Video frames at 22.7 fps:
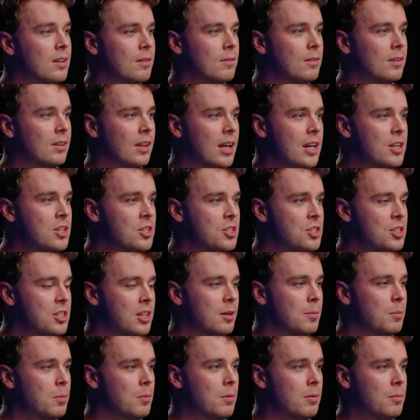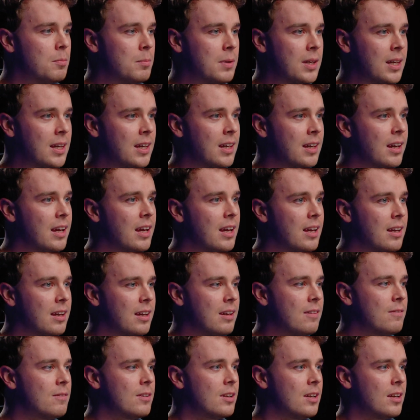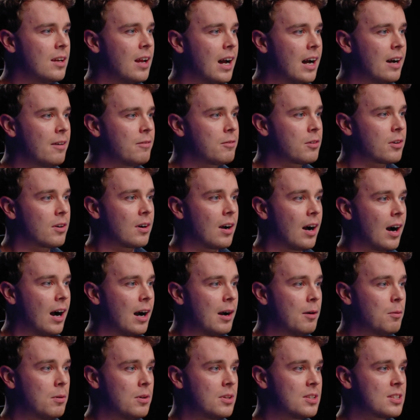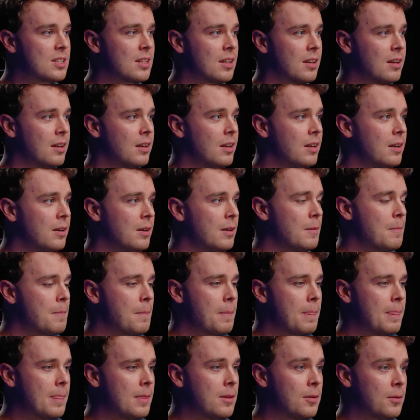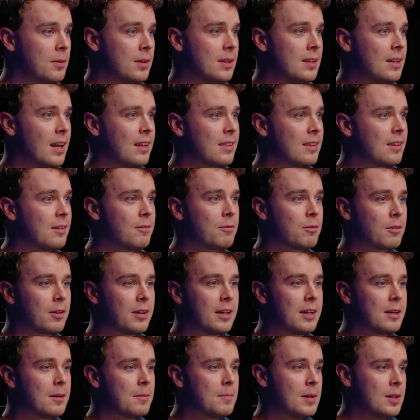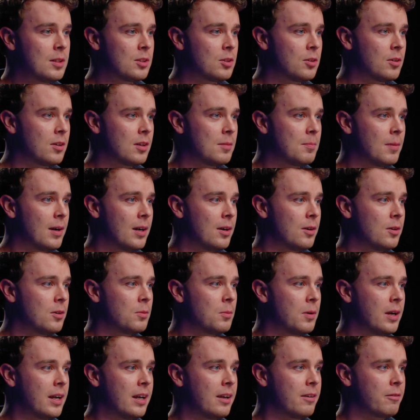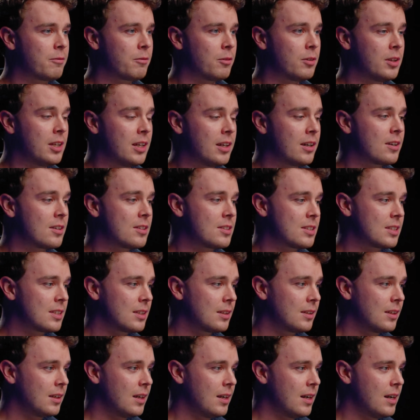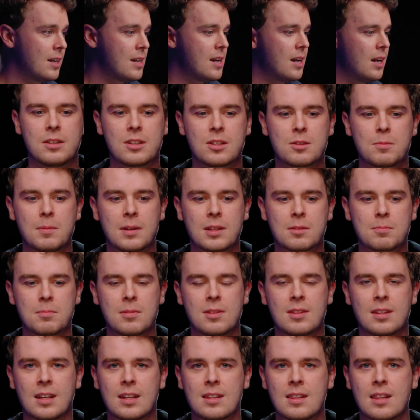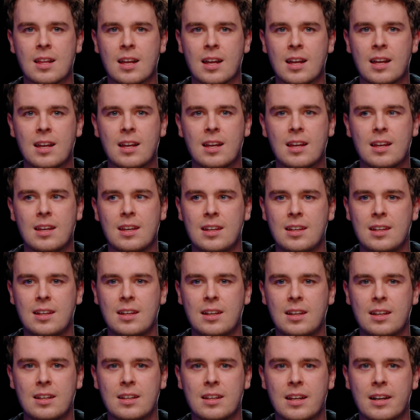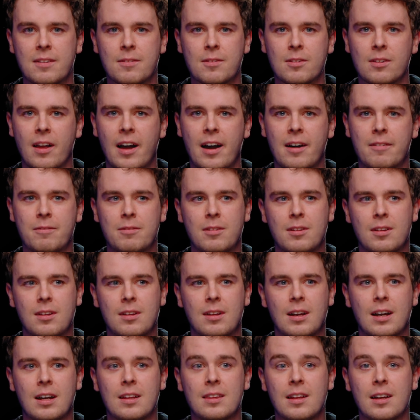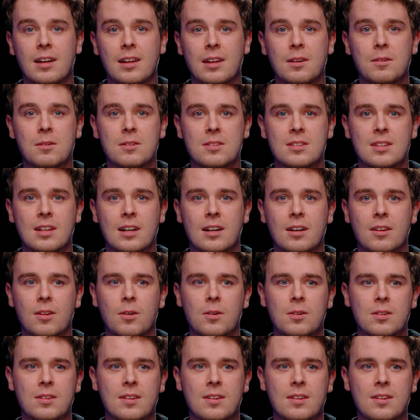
a relationship with me even after I was doing nothing for him and going my own way for years. It just makes me think that he never left and that he was there the whole